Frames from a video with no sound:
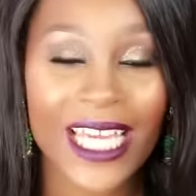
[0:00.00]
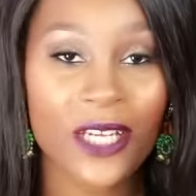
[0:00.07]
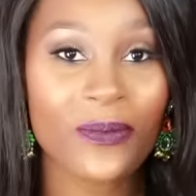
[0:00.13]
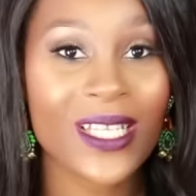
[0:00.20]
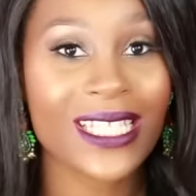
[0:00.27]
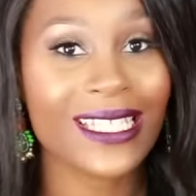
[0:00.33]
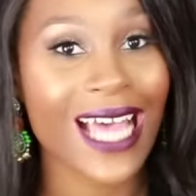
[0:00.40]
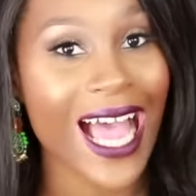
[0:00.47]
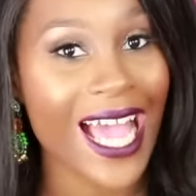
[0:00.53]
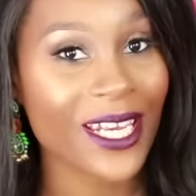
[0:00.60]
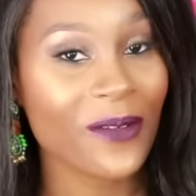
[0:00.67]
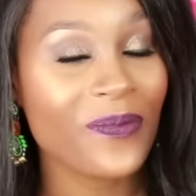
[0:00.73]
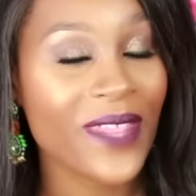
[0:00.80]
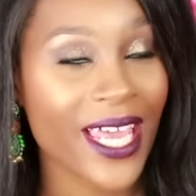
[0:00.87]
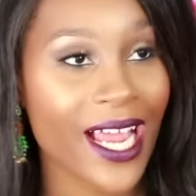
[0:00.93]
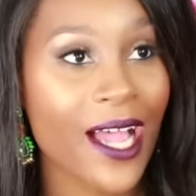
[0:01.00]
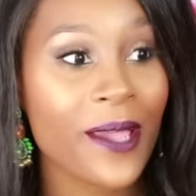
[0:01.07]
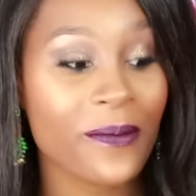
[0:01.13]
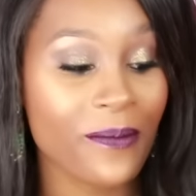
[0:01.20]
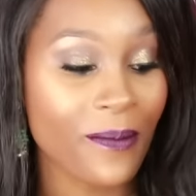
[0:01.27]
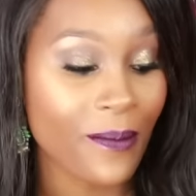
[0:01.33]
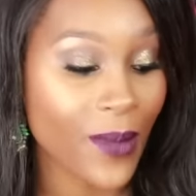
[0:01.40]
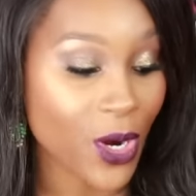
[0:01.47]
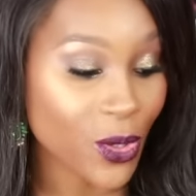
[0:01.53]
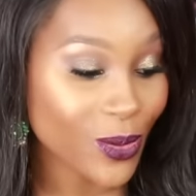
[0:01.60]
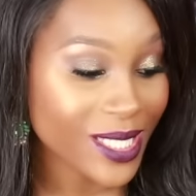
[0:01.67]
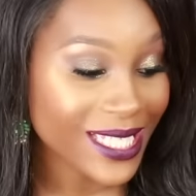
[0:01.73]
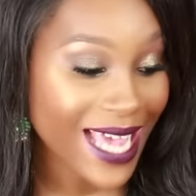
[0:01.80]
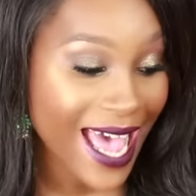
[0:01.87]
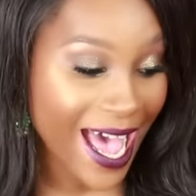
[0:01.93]
item is the item that I'm
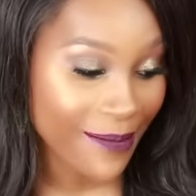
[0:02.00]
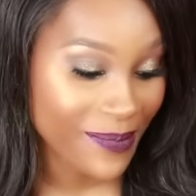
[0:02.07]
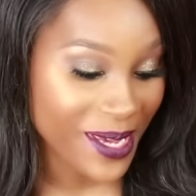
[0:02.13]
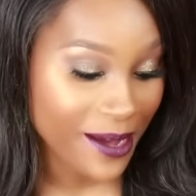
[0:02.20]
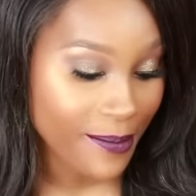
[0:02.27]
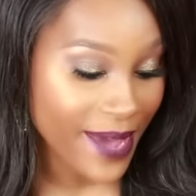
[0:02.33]
most happy